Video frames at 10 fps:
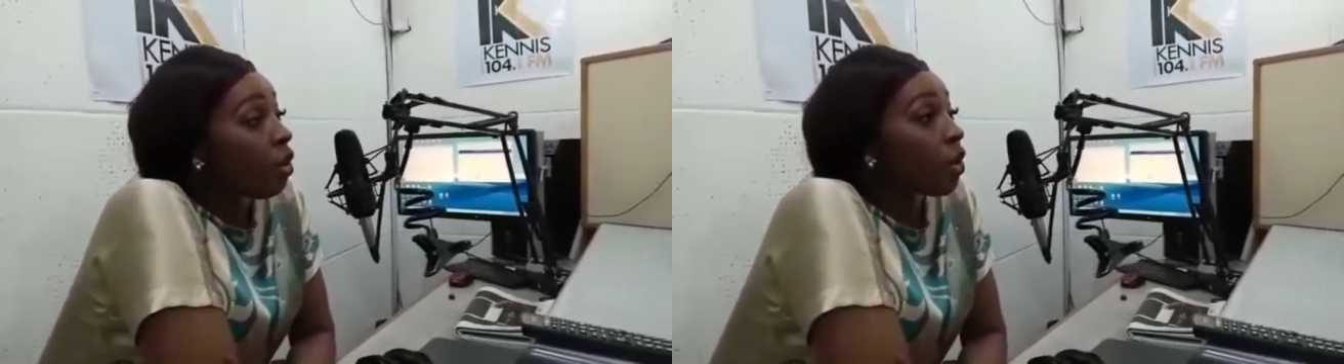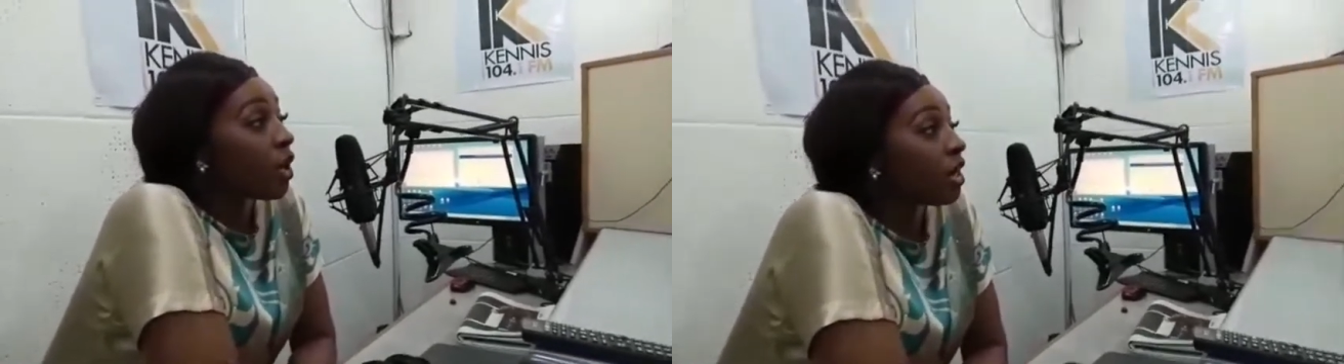
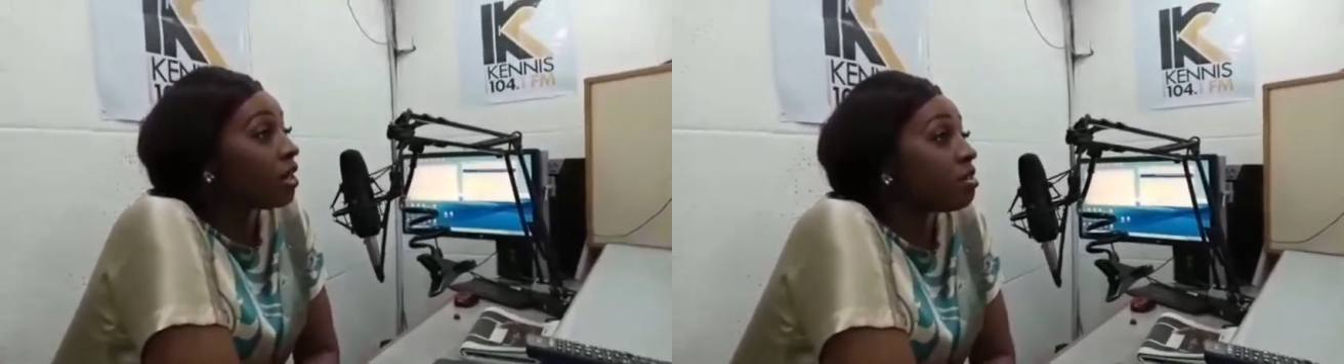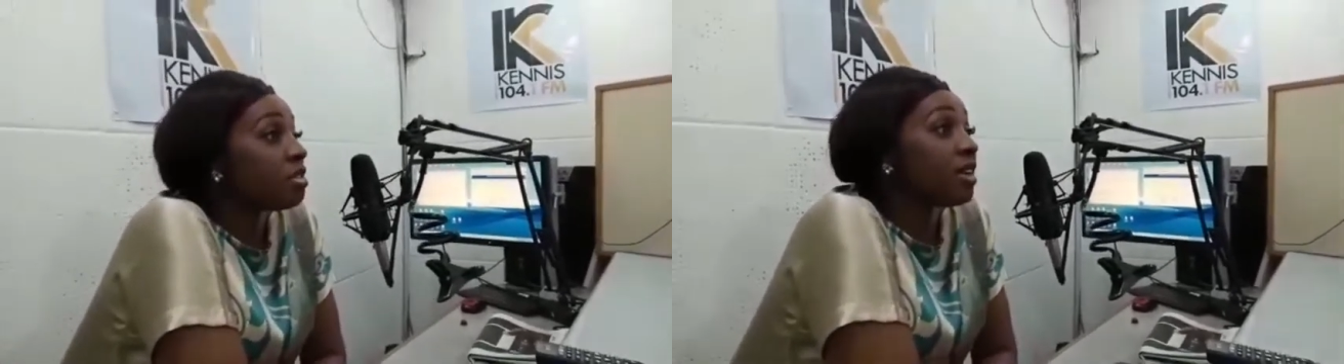or
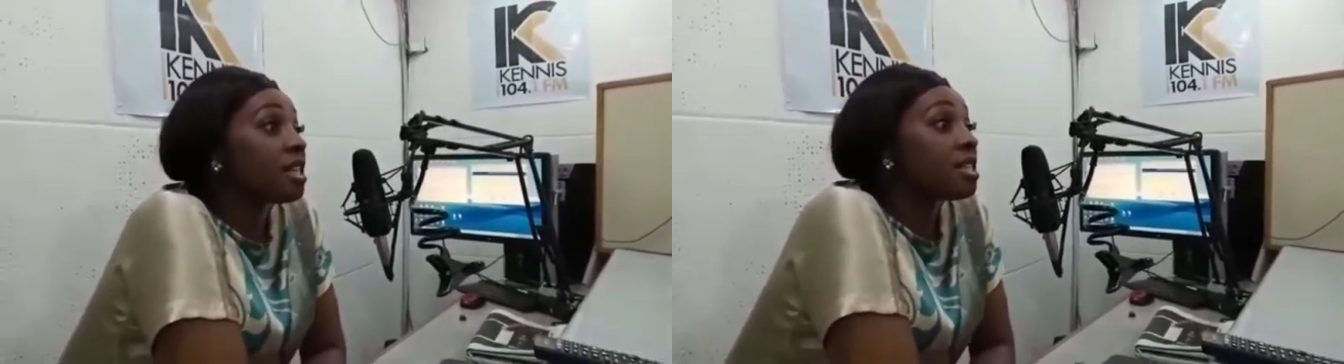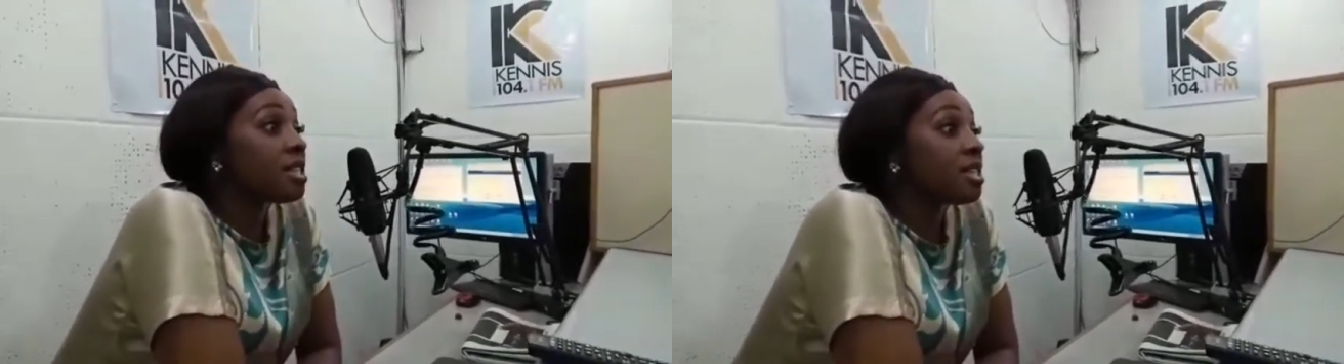a
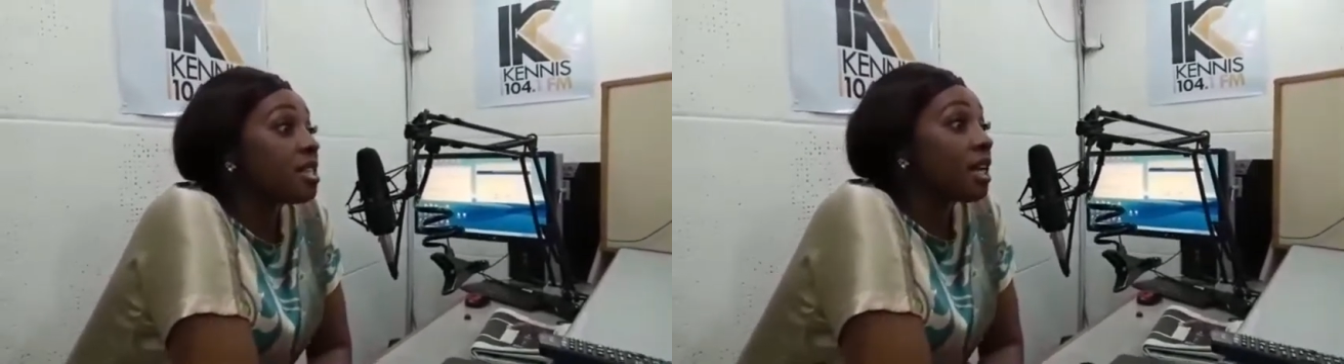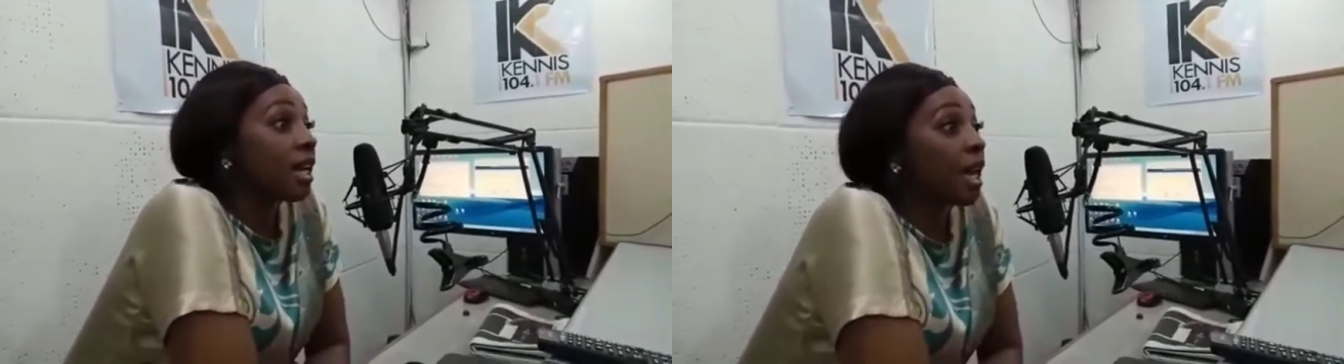
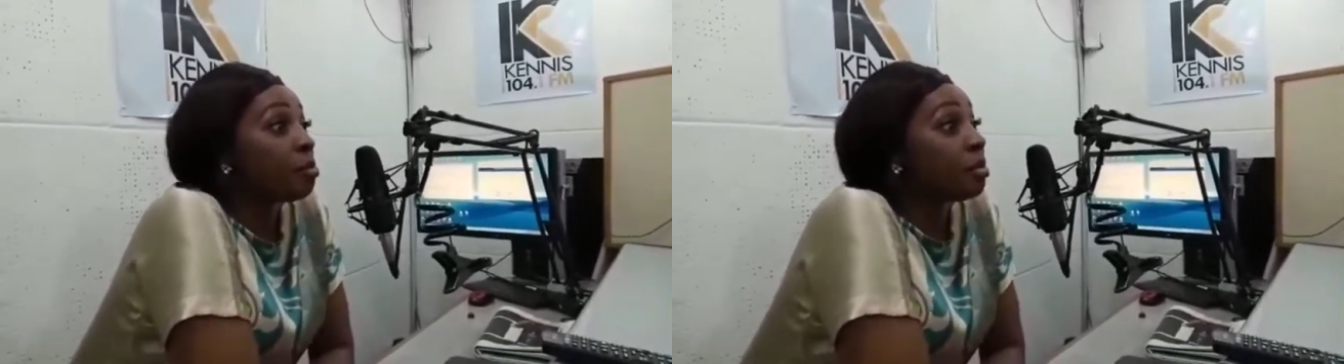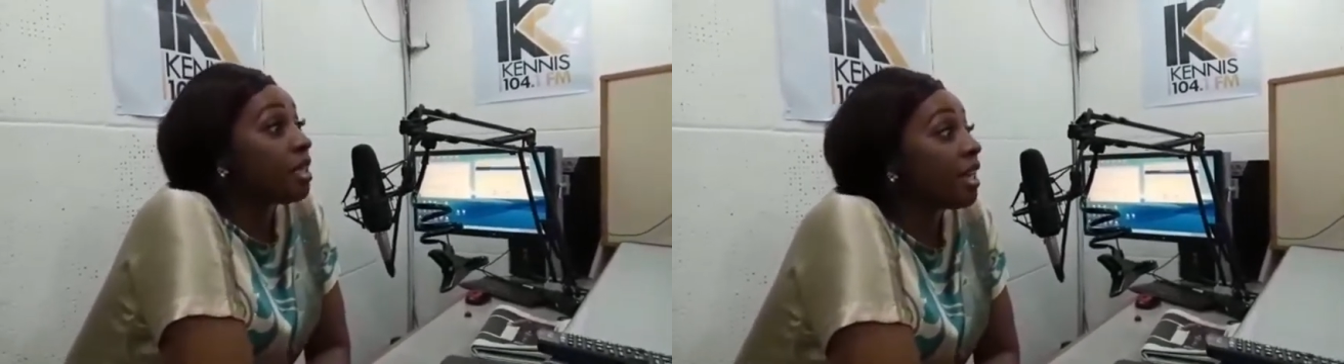Vivacity and
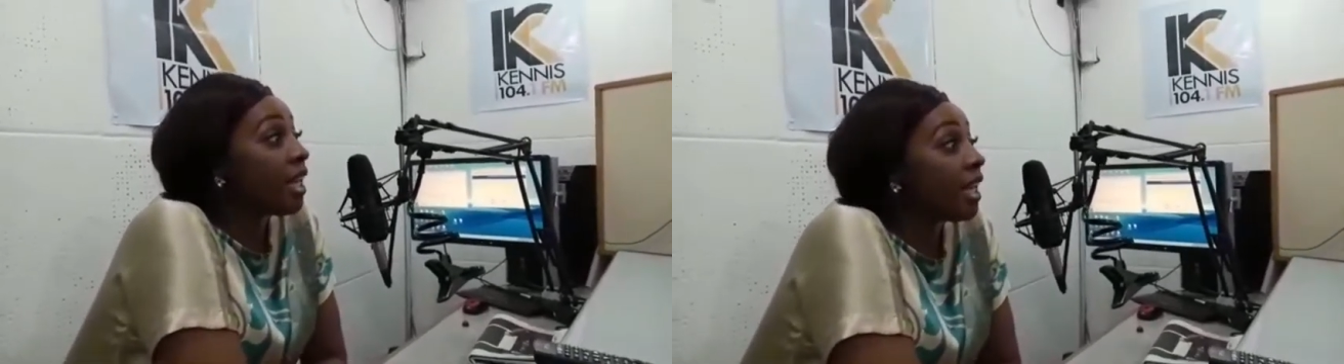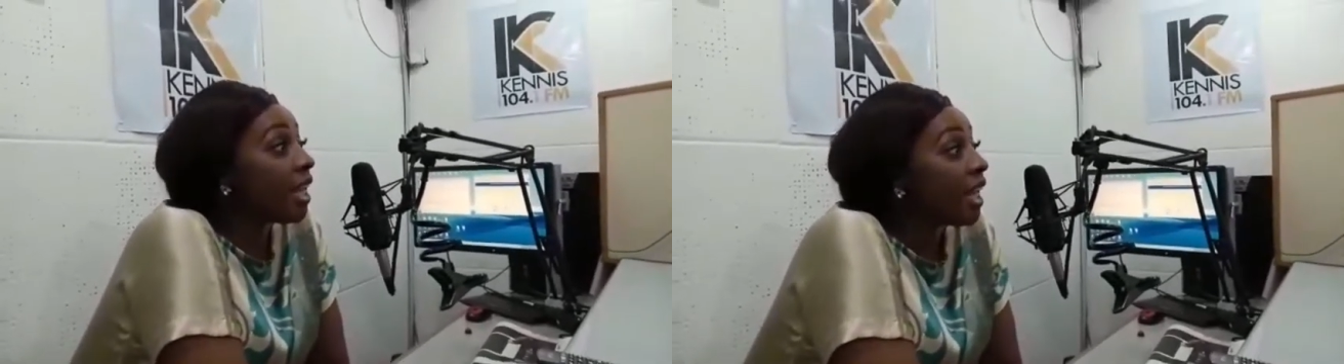her
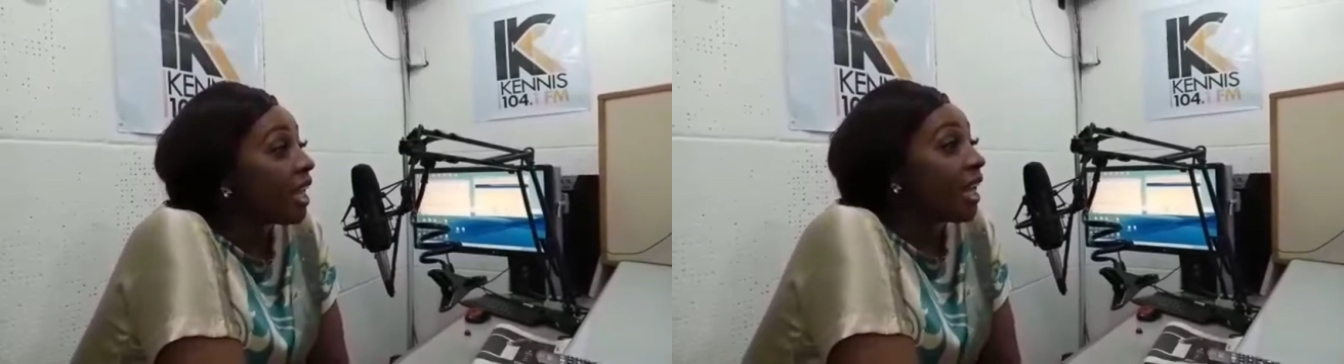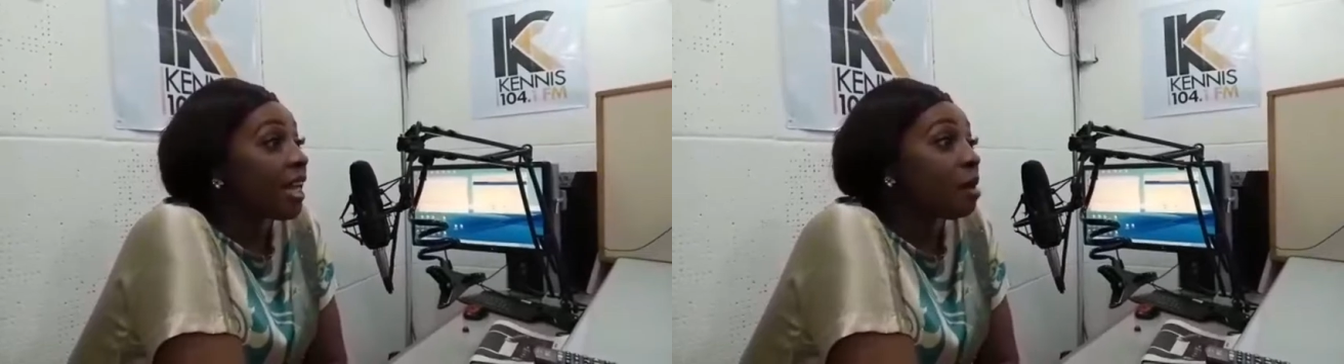PA
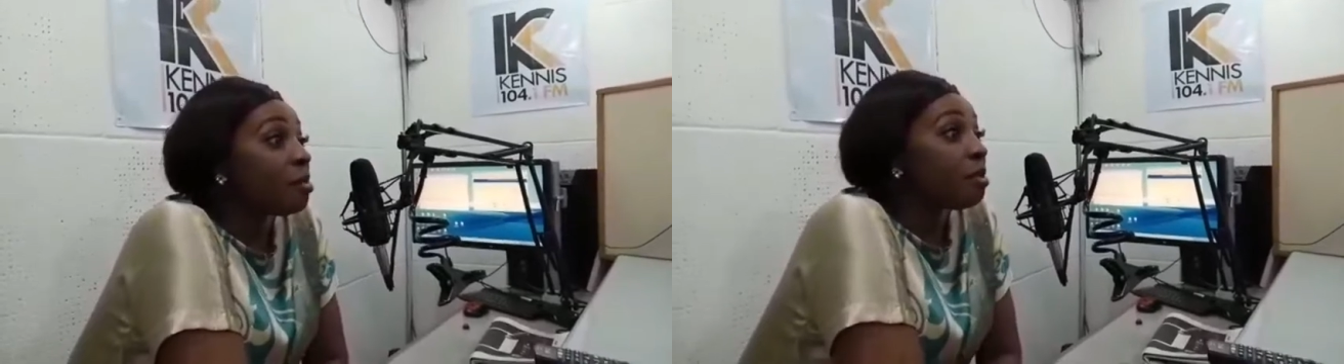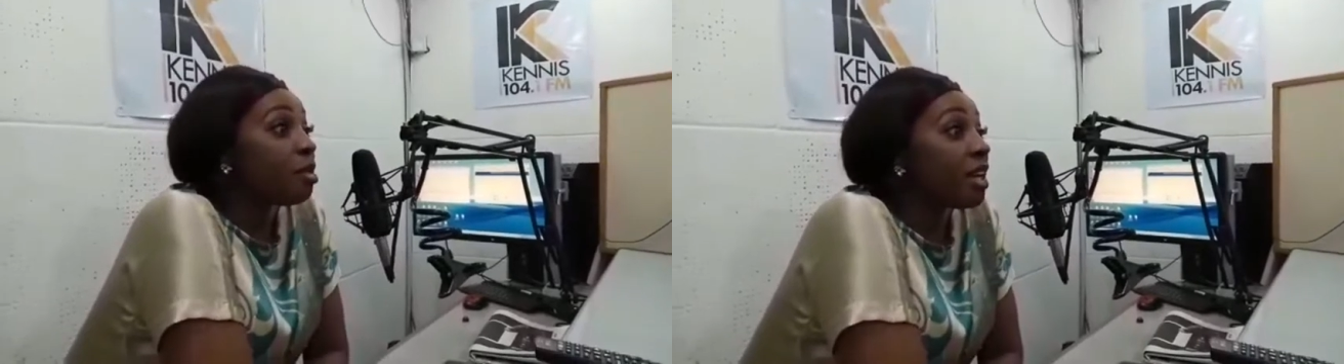and her
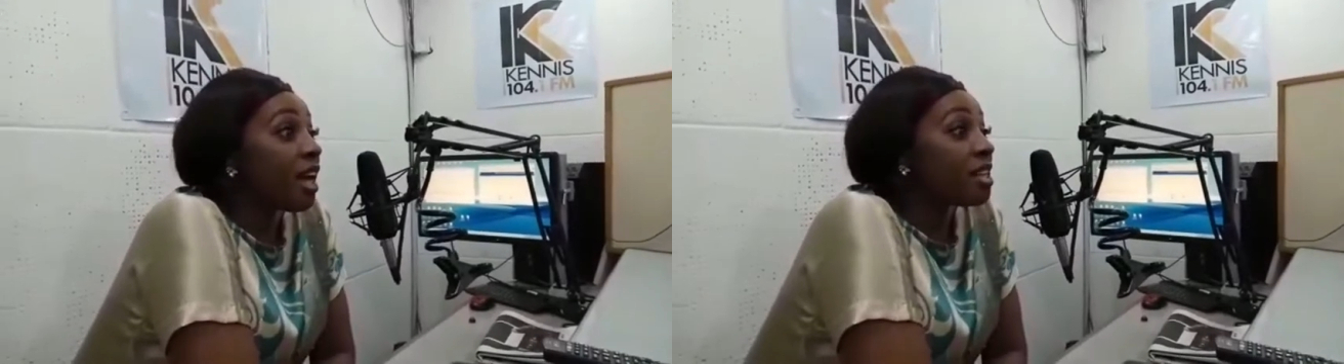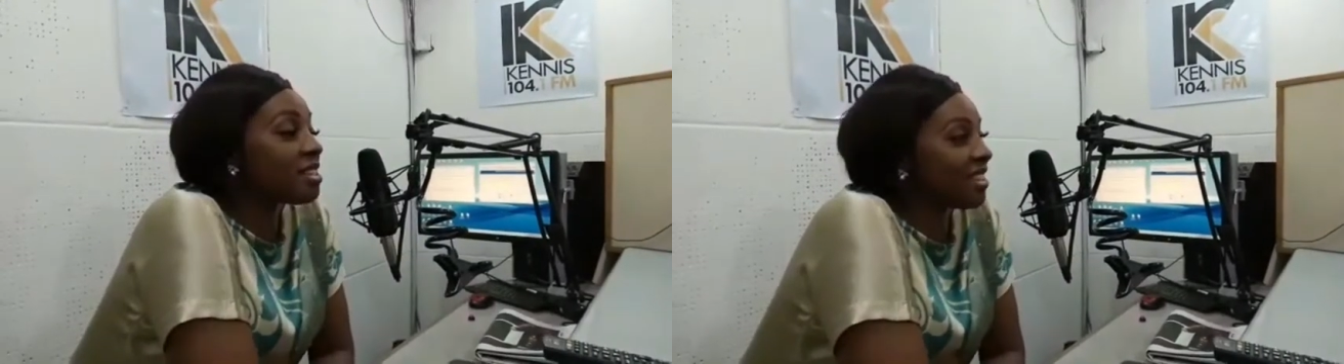big
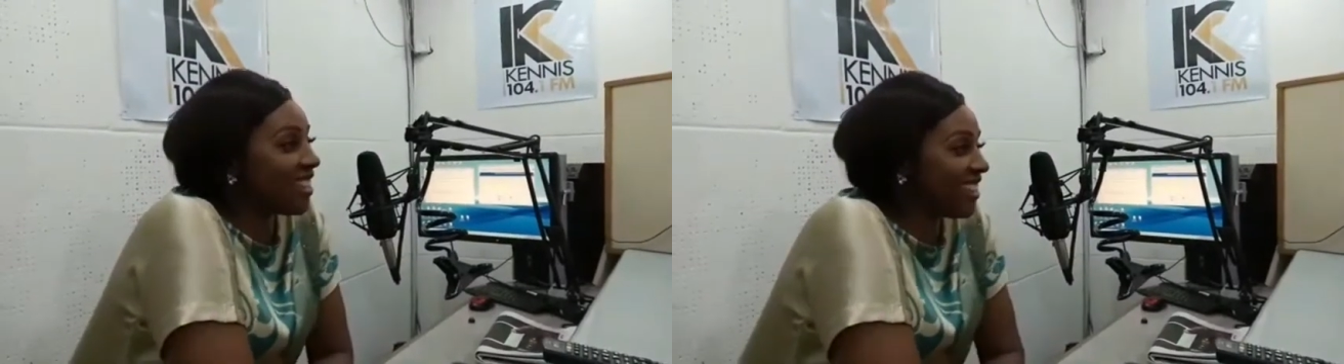brothers.